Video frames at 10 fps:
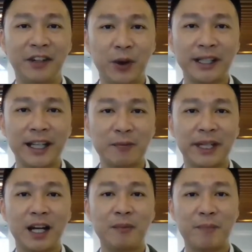Everyone
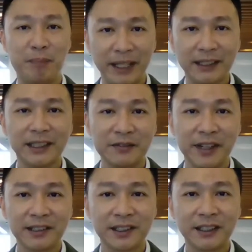can become a better
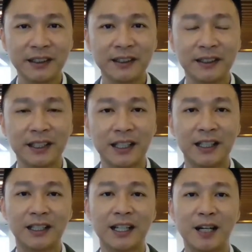investor.
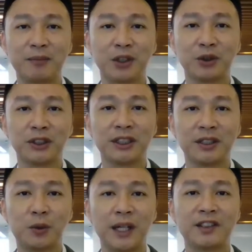I'm not too
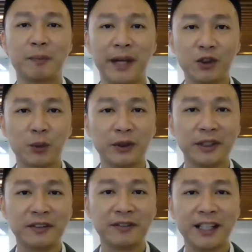sure what is the best
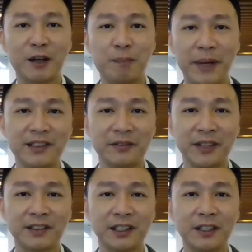way to define a best
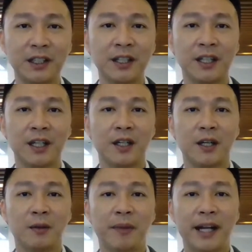investor,
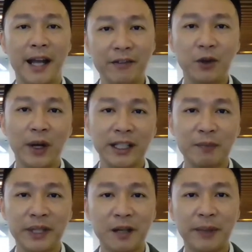but everyone
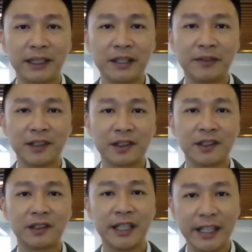can be a better
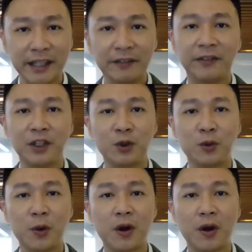investor if
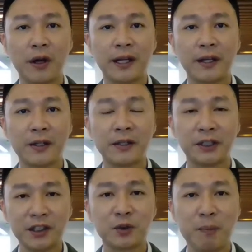you
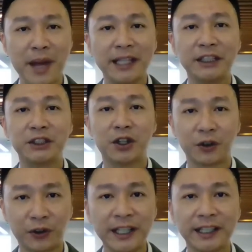just manage
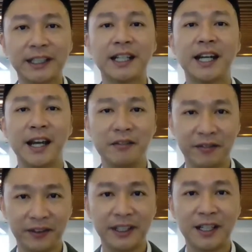your greed
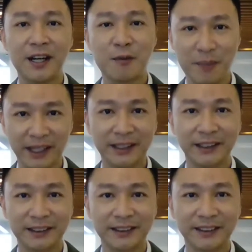and fear
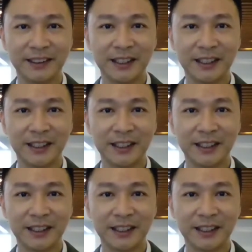better.